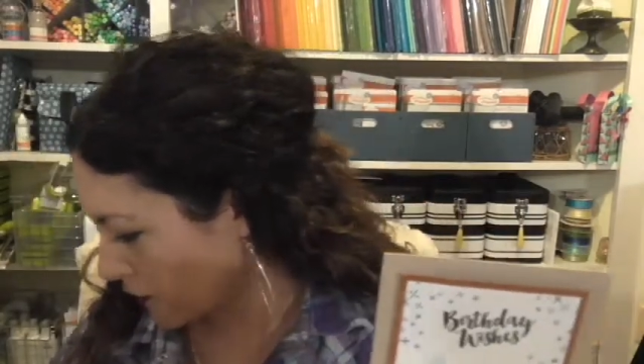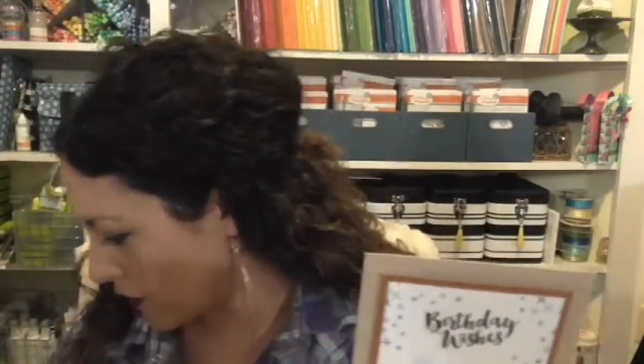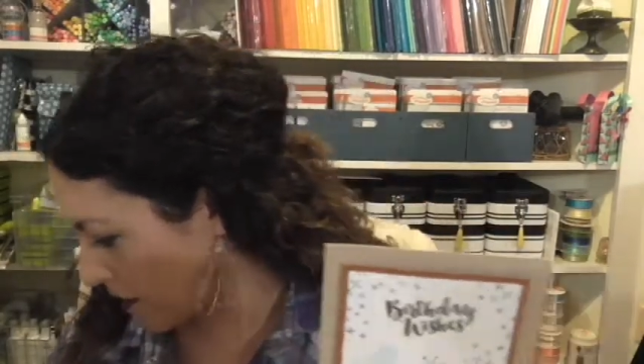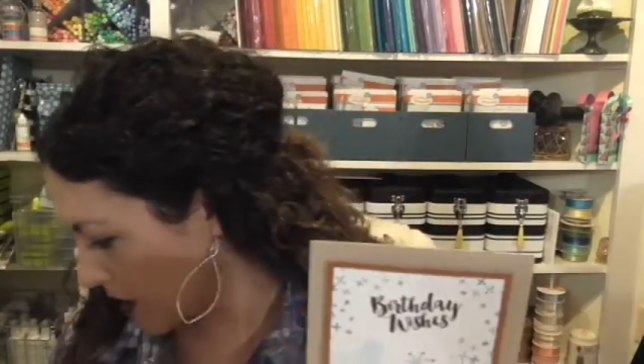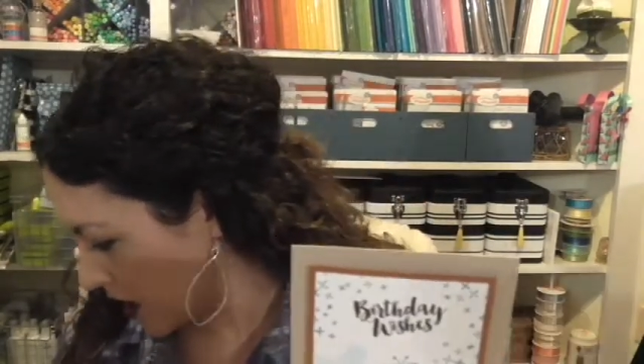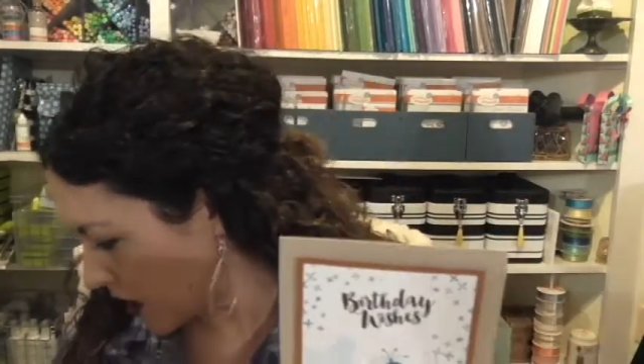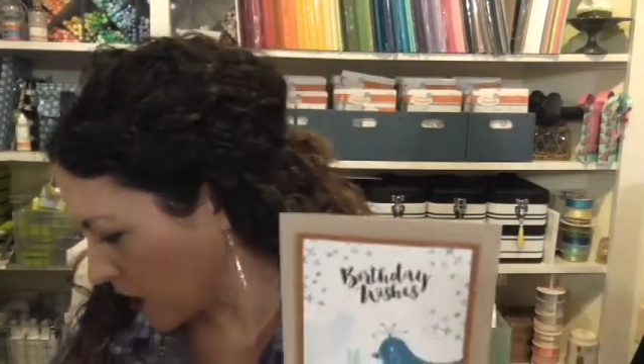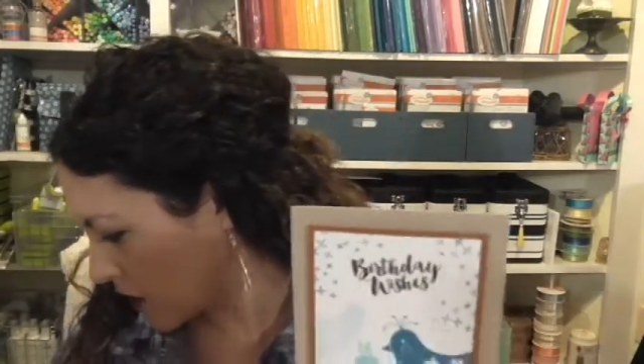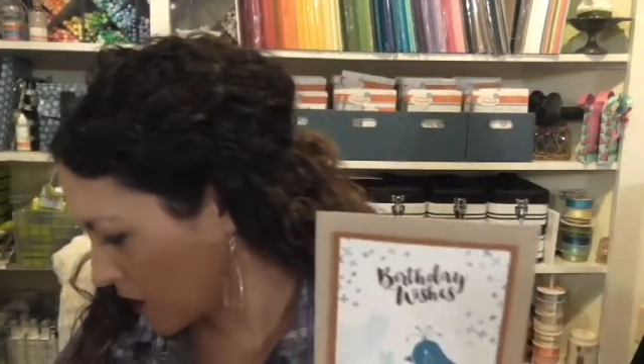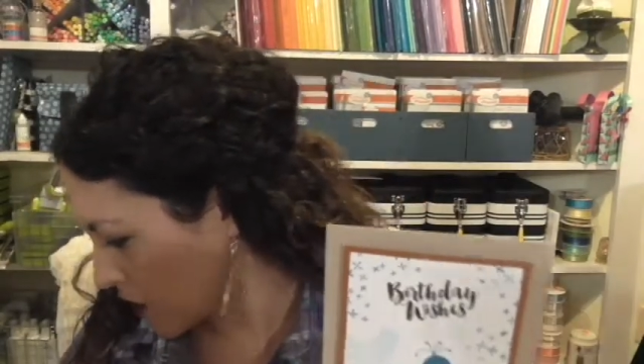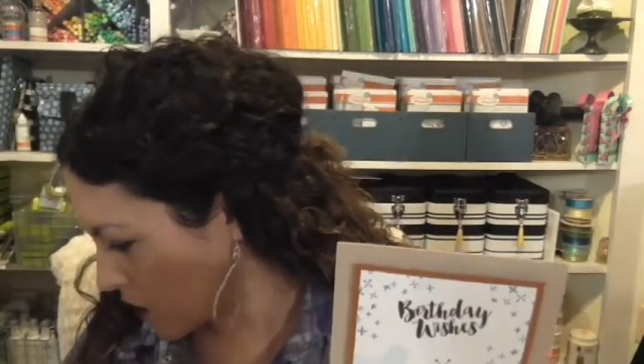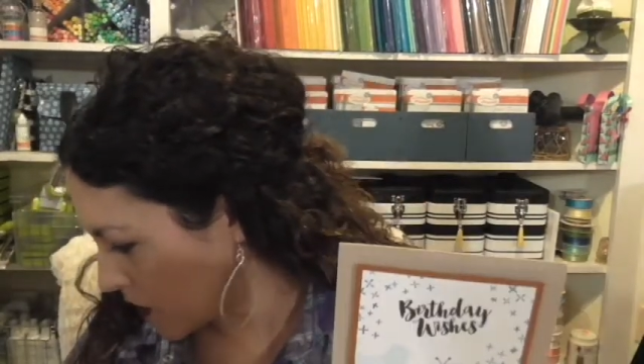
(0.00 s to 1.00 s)
from here
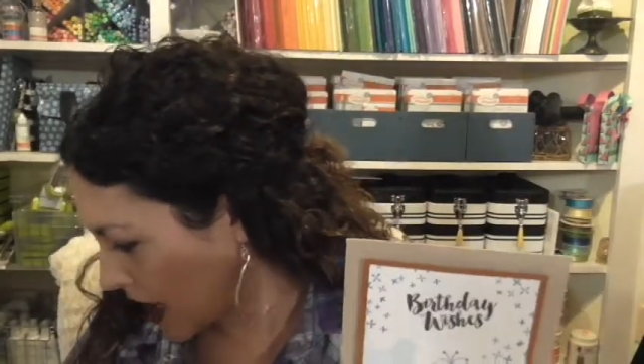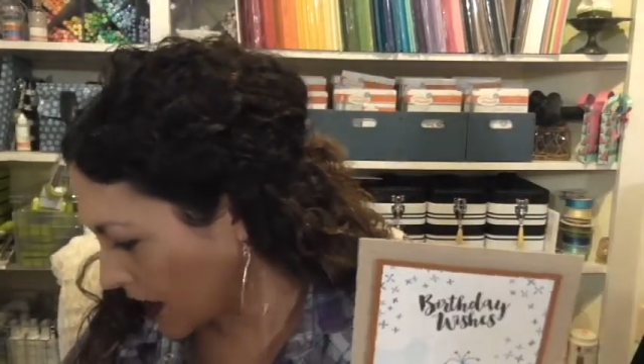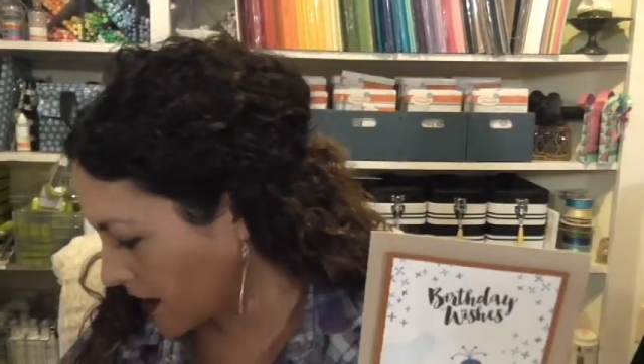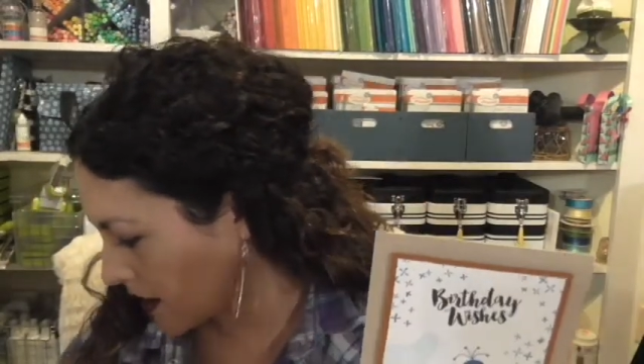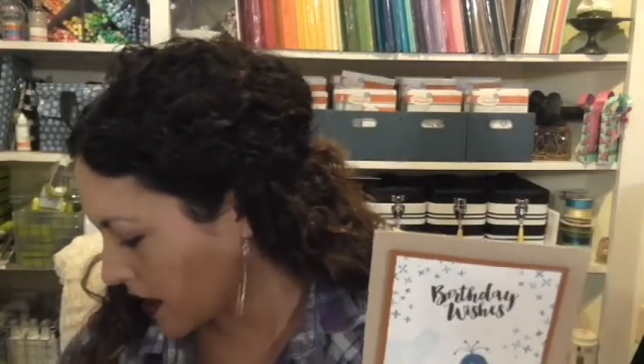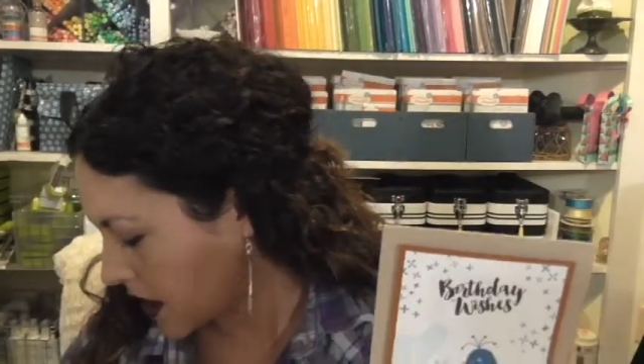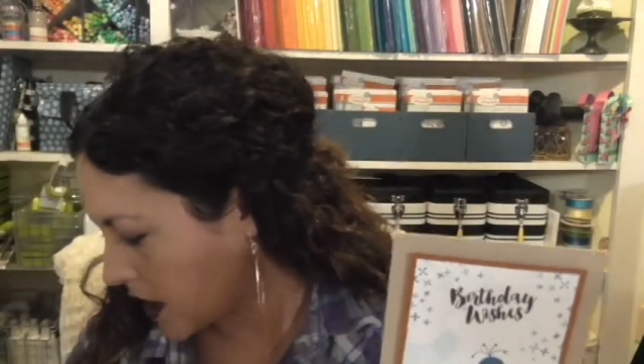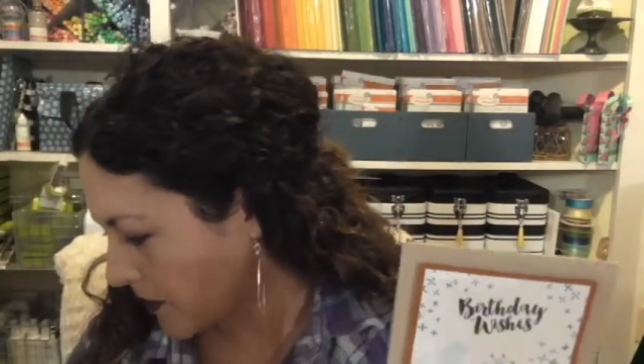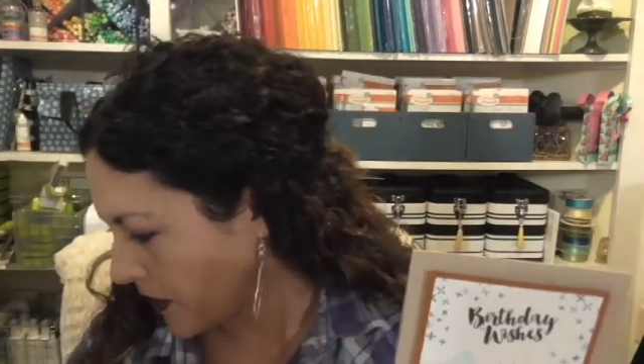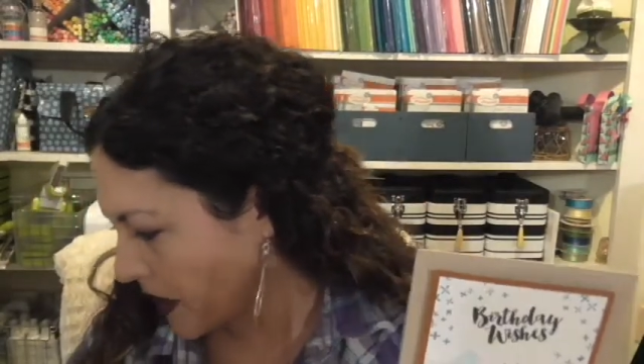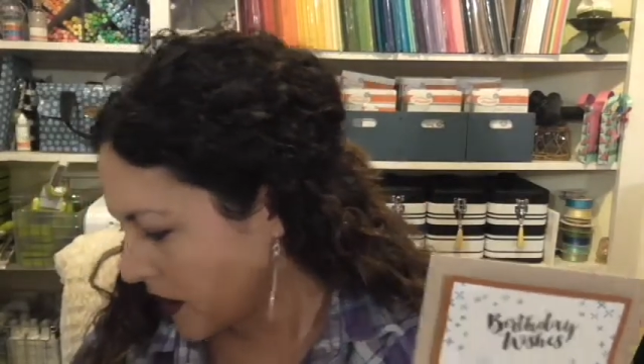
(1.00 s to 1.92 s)
so you can see,